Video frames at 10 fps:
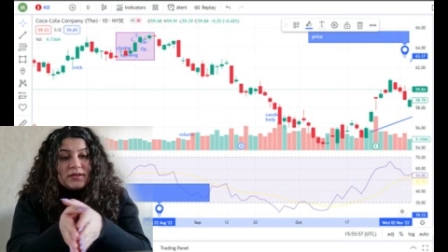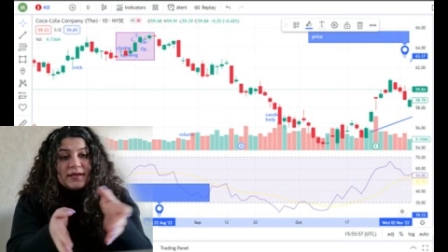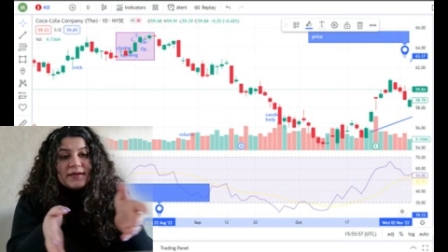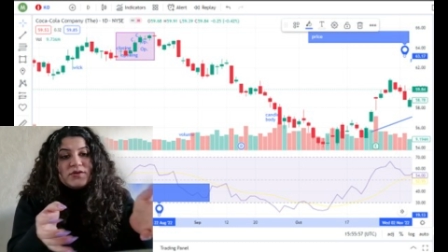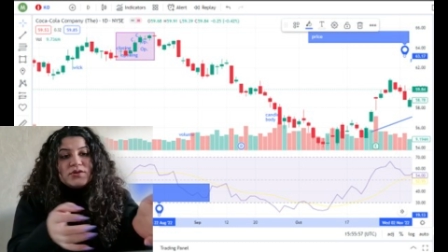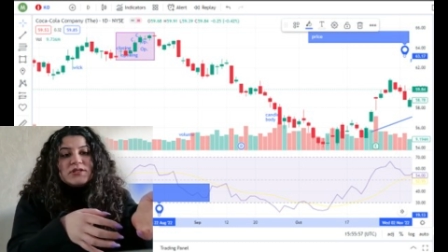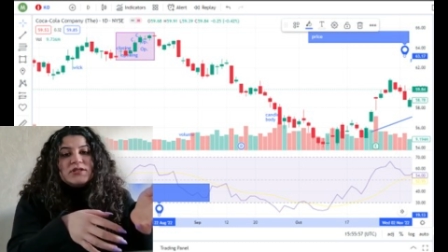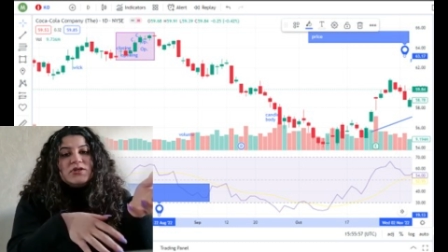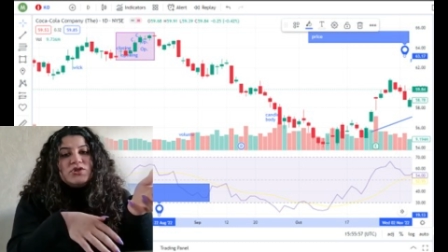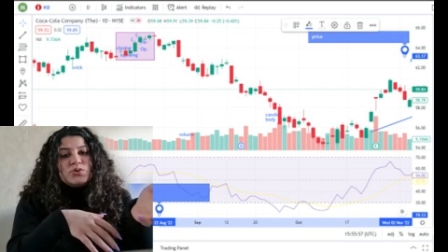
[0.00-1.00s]

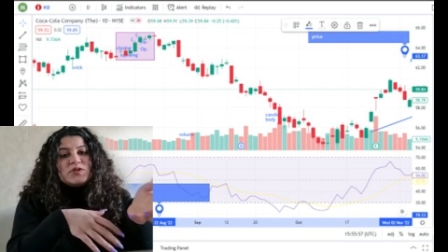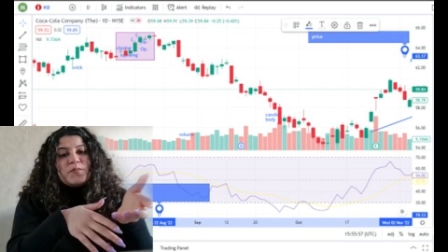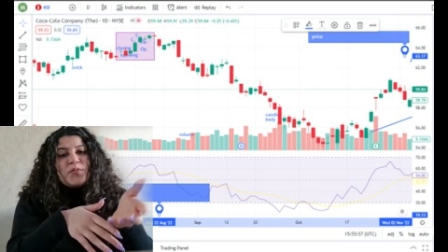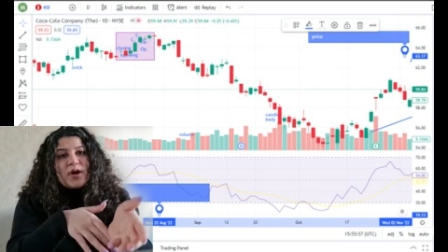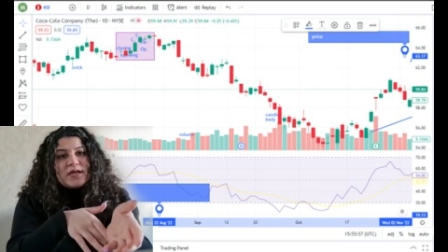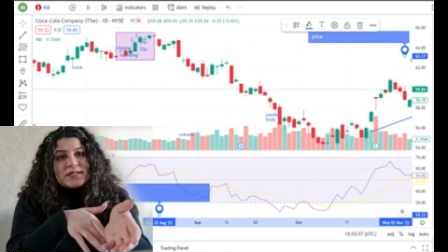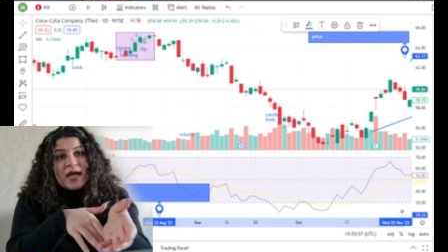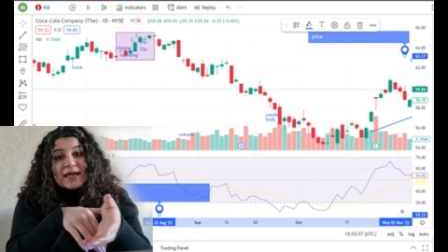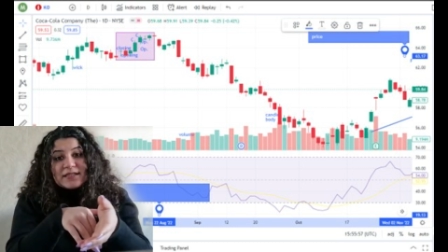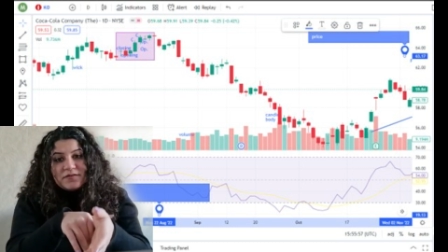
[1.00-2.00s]
Candlestick shows price
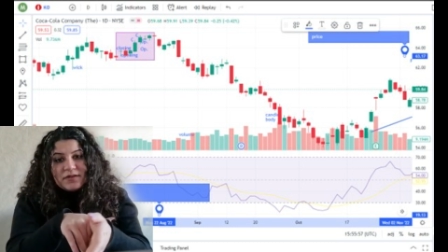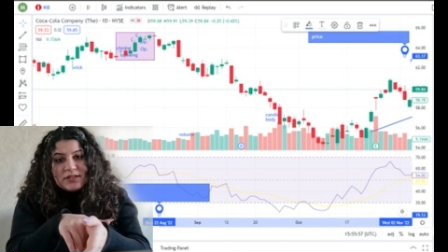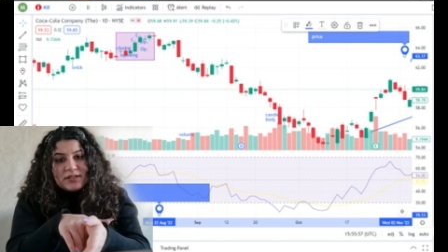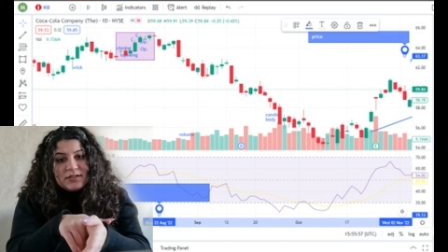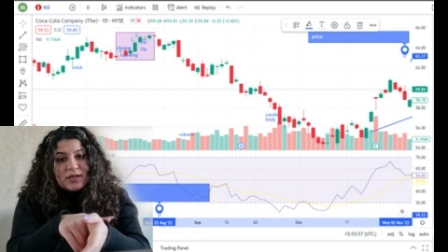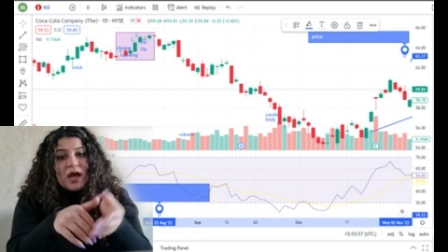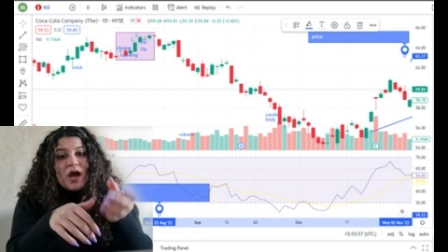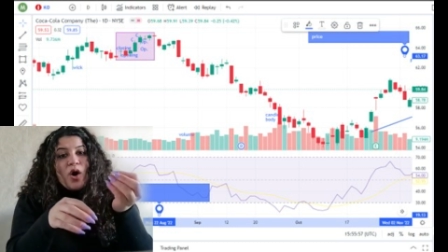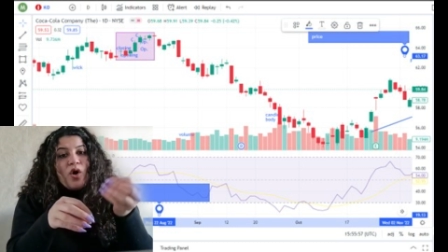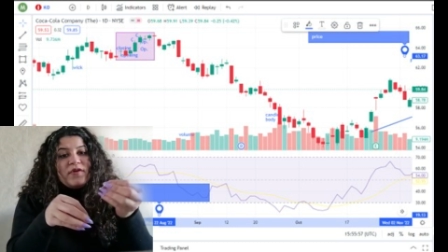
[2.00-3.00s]
activity
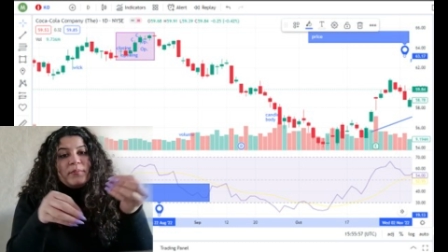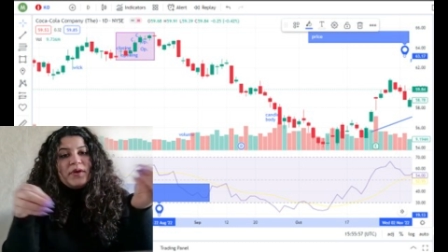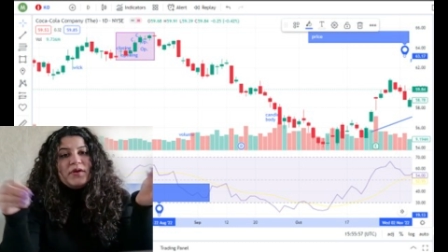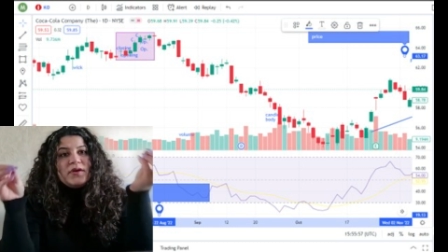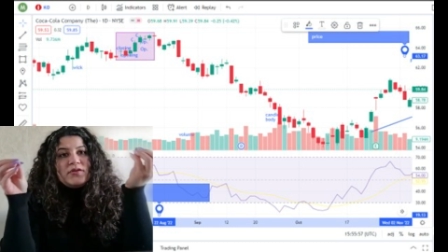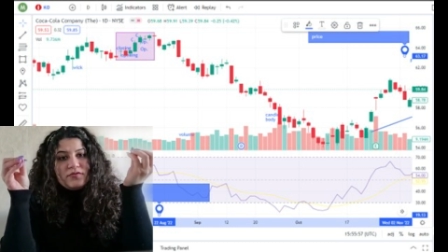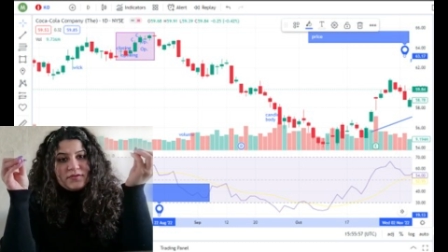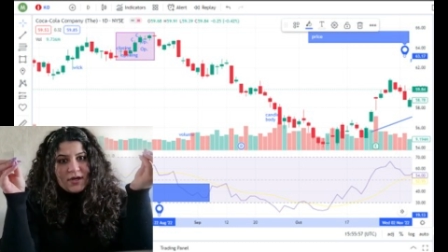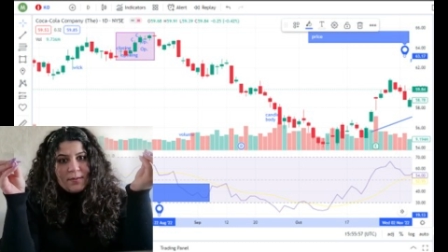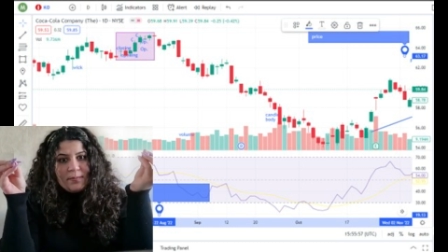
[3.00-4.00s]
of a period of
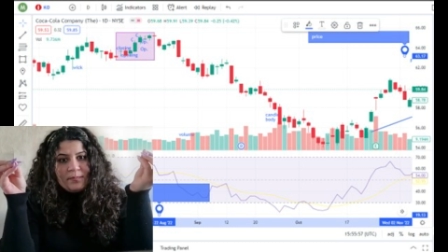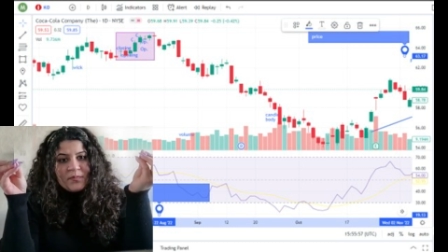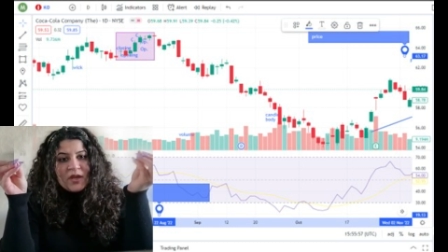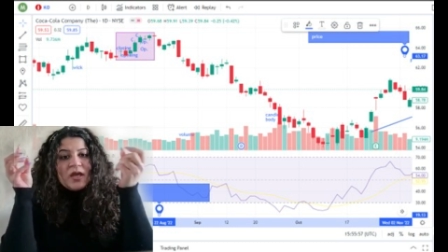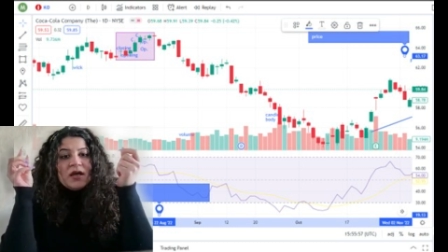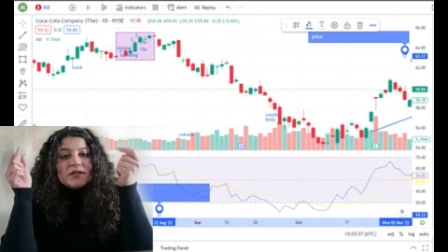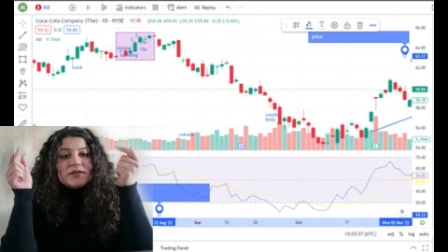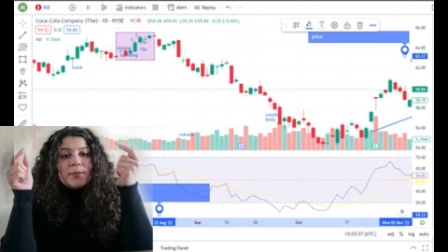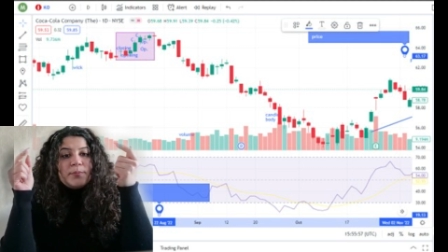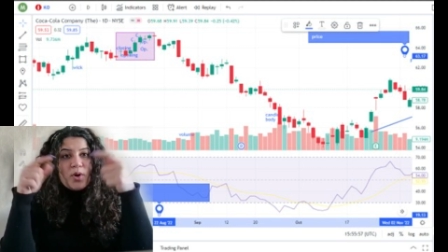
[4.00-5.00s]
time.
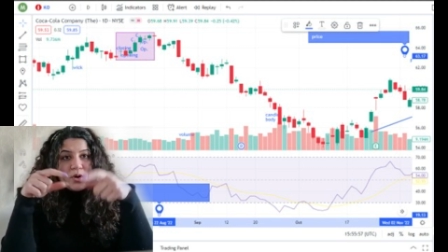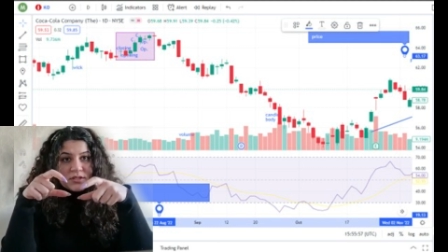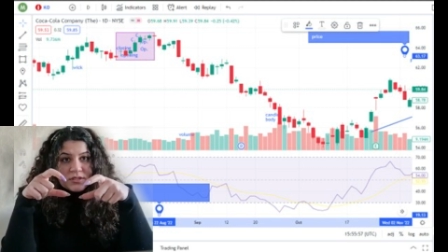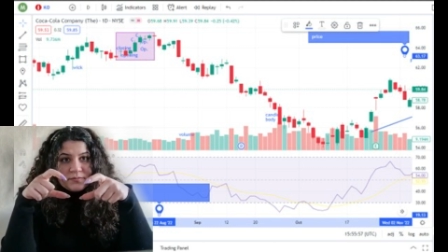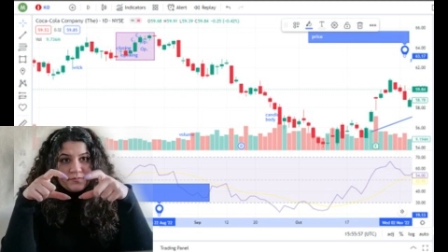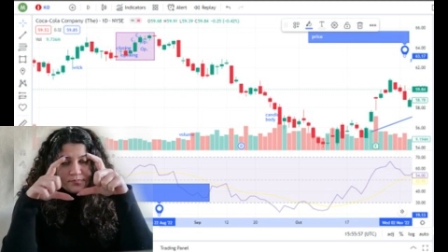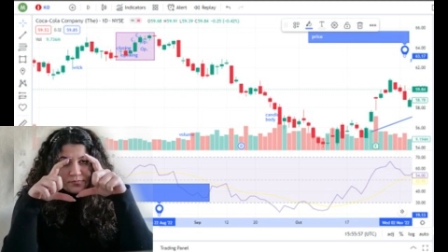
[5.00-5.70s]
The box,